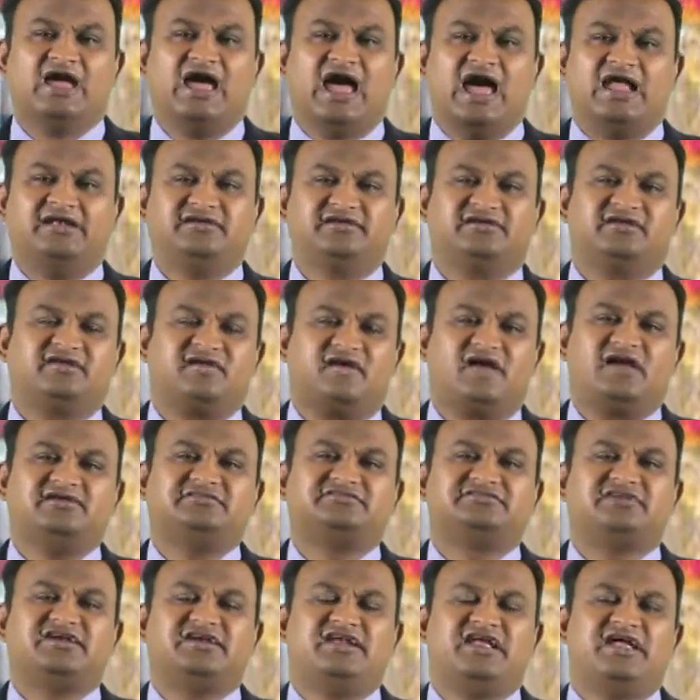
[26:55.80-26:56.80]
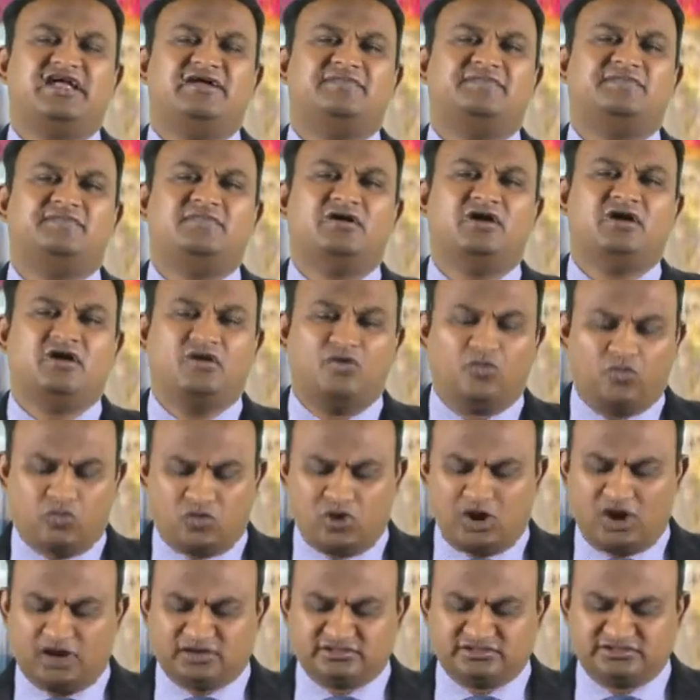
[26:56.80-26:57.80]
and granted him
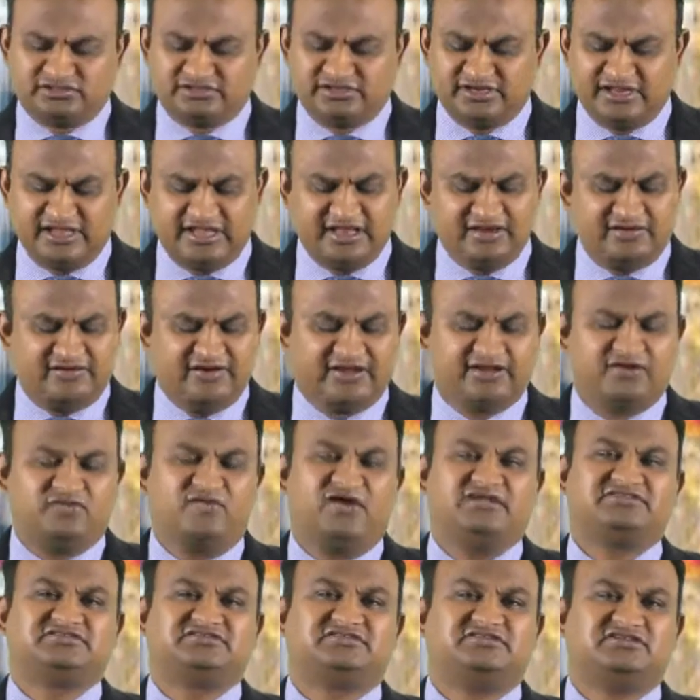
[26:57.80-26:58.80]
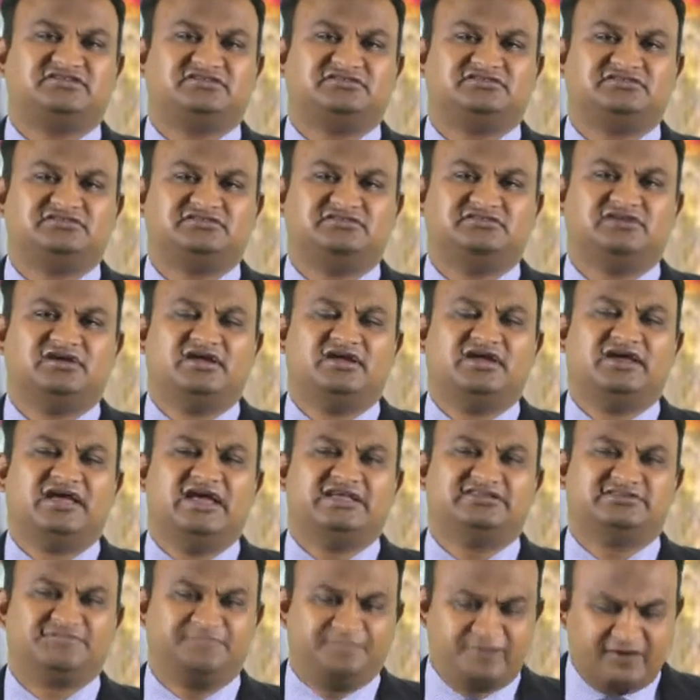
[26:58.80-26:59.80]
what he requested.
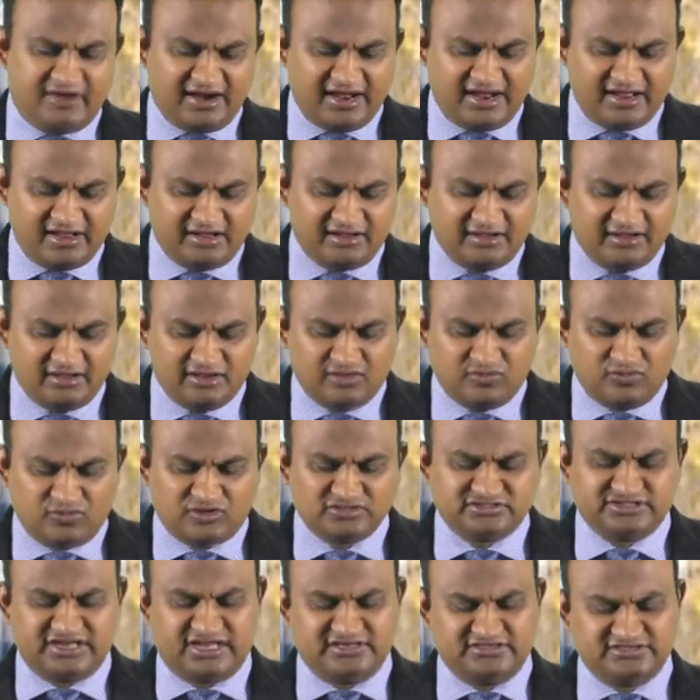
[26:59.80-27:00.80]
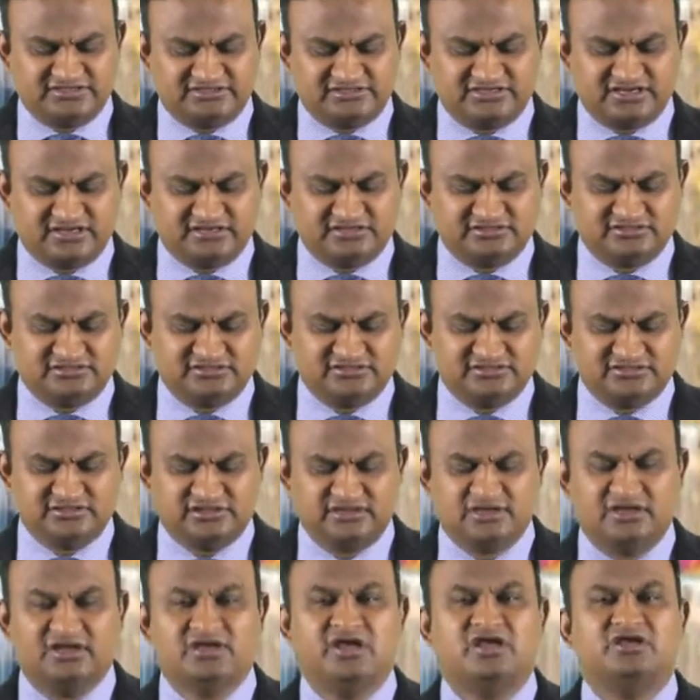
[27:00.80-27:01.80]
His prayer was answered.
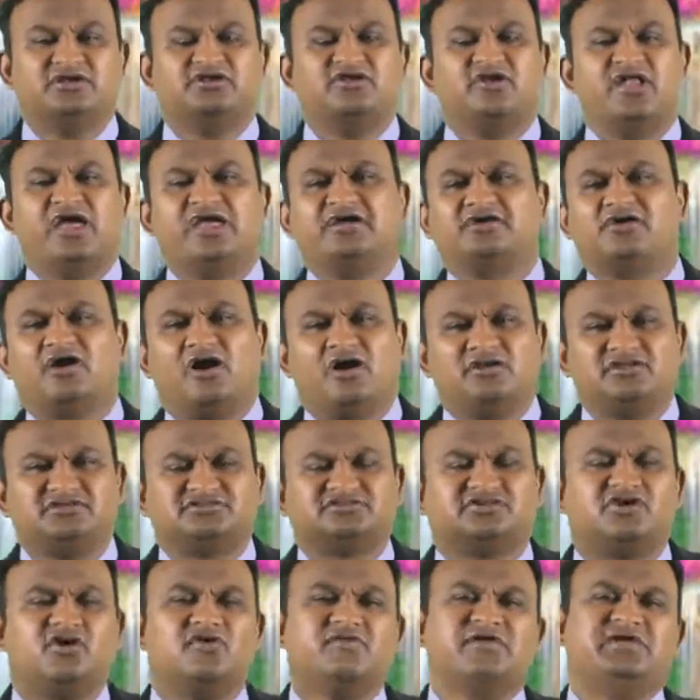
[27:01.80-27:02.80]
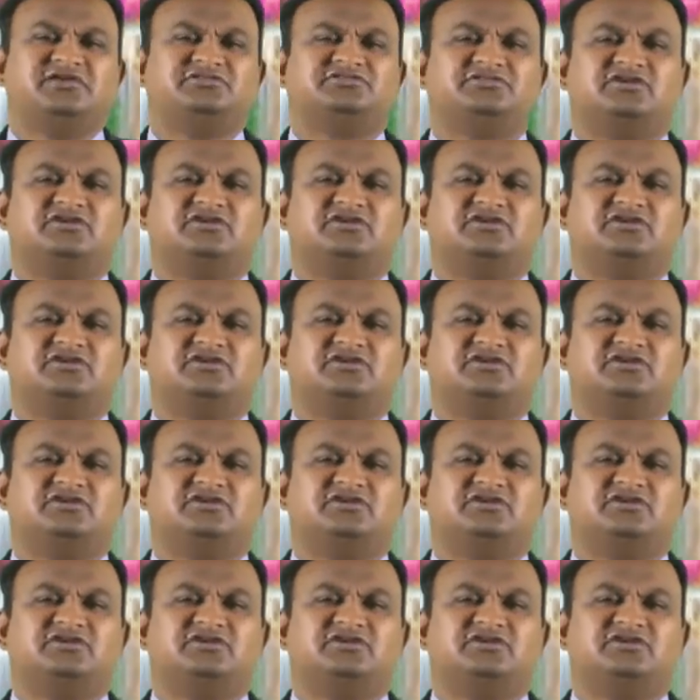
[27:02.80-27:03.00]
Today, God is going